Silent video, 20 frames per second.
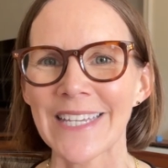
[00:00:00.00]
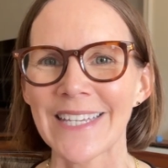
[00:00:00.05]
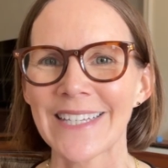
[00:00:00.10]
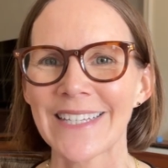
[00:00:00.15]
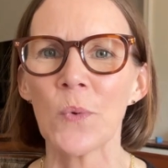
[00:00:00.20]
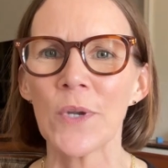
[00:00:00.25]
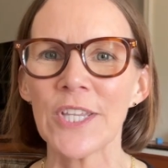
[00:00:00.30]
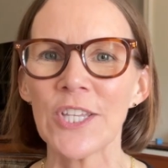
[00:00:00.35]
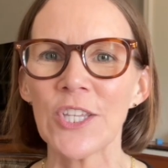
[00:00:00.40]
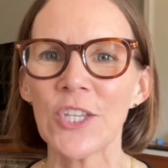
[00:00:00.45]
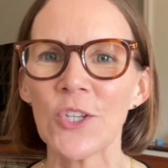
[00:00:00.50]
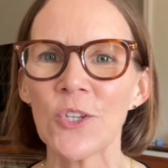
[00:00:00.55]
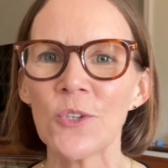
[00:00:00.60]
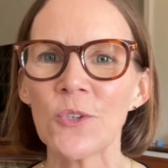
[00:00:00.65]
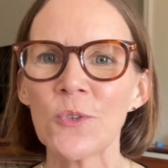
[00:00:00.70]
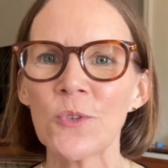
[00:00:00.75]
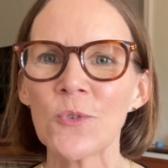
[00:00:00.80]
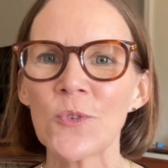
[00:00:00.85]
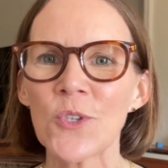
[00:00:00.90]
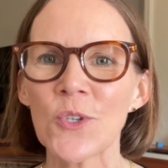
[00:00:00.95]
When
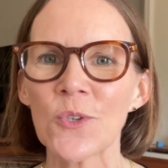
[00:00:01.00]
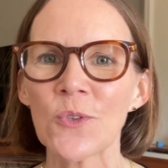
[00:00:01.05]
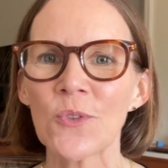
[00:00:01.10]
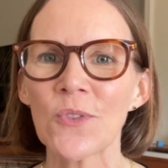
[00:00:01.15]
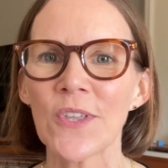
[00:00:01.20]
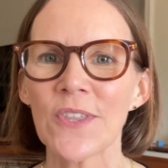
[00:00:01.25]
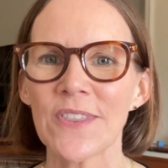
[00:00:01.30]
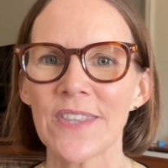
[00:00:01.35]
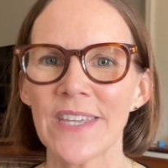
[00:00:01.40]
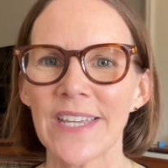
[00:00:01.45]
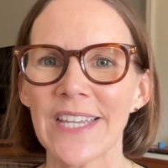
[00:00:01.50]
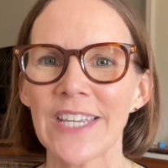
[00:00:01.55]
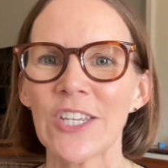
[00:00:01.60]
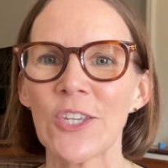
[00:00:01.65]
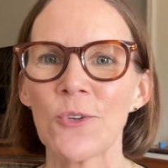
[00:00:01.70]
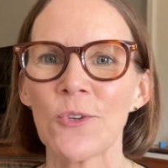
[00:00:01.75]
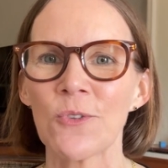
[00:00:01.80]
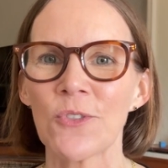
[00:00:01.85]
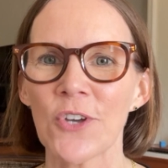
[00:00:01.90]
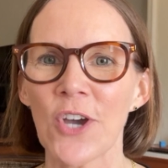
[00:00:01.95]
you do the thing
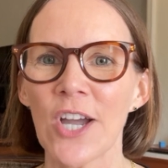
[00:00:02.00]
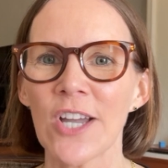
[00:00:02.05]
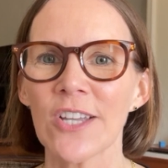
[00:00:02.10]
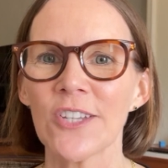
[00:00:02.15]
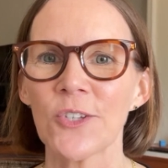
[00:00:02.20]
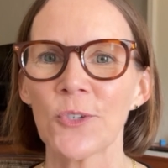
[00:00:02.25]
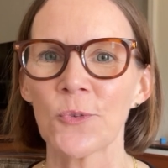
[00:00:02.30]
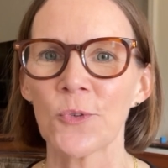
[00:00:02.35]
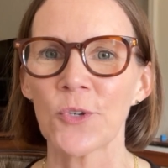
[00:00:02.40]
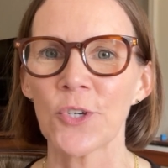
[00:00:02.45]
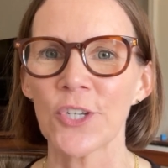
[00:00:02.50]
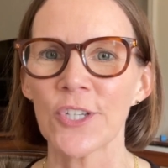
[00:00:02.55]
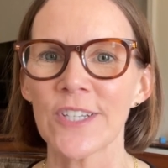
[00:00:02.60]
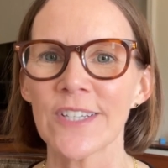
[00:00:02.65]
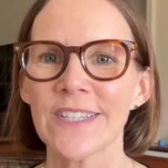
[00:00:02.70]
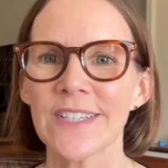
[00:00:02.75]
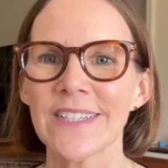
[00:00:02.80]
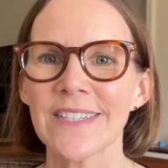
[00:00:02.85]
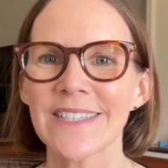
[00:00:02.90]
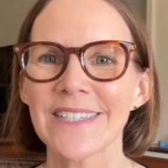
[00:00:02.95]
you thought you
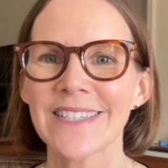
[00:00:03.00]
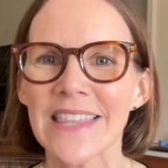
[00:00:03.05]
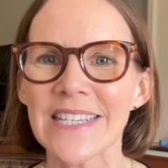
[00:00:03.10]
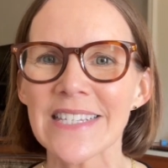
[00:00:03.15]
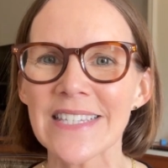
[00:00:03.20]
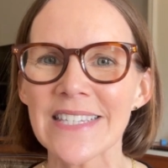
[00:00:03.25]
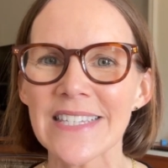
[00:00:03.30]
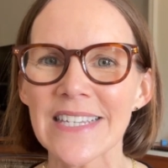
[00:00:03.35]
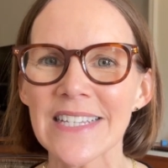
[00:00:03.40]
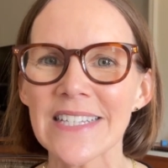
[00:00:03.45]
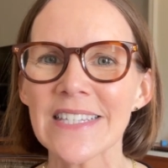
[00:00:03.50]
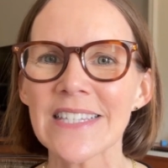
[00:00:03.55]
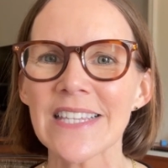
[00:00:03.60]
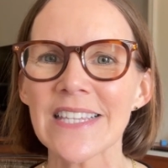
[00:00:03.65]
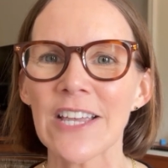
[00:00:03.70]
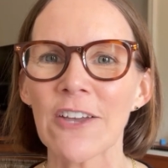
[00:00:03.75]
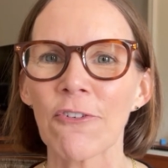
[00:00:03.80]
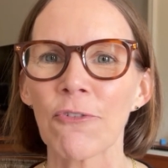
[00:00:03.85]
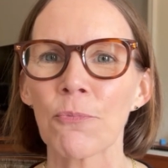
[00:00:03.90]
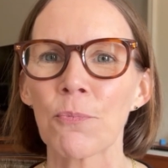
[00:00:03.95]
couldn't, the sense
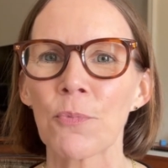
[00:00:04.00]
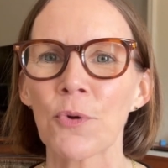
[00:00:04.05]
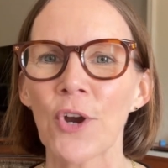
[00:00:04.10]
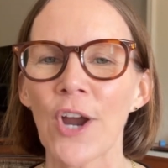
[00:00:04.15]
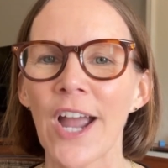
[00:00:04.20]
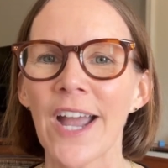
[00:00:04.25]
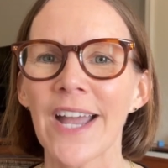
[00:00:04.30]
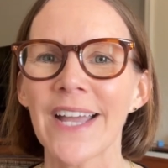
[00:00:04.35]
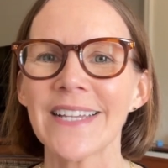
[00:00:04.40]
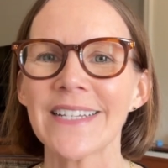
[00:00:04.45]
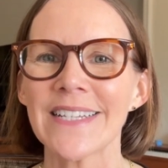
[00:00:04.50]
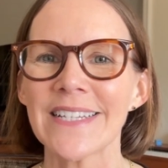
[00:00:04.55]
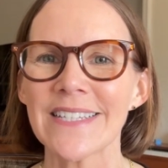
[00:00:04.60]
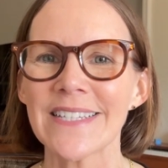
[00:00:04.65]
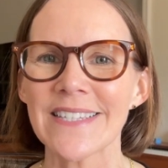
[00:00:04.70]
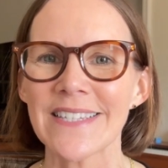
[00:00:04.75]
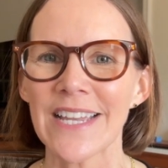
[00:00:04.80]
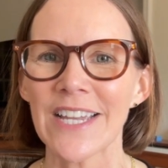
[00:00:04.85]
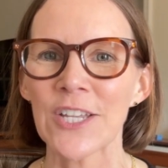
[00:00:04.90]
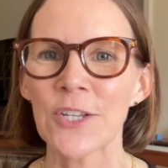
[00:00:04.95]
of pride
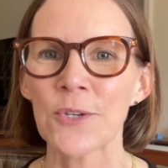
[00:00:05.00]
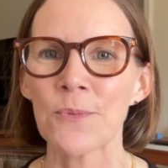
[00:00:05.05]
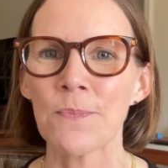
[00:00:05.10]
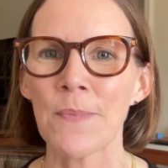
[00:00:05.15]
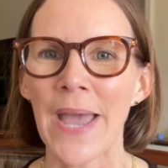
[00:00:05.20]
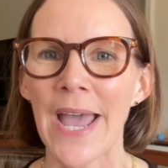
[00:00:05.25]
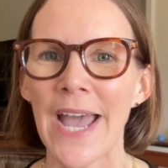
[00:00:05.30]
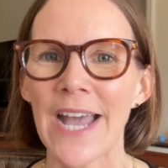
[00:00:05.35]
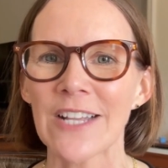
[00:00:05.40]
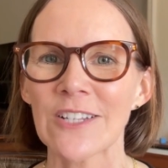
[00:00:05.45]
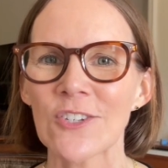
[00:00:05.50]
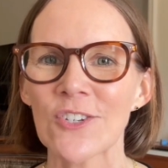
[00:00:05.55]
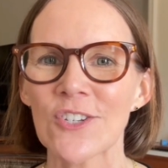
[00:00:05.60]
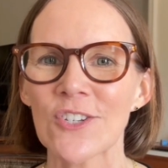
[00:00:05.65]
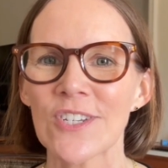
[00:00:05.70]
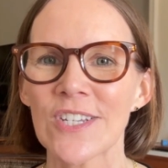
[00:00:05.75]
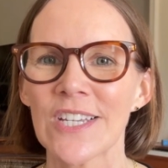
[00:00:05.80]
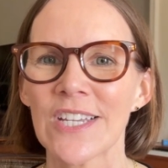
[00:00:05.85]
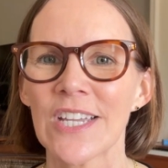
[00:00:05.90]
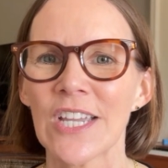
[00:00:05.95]
is unmatched.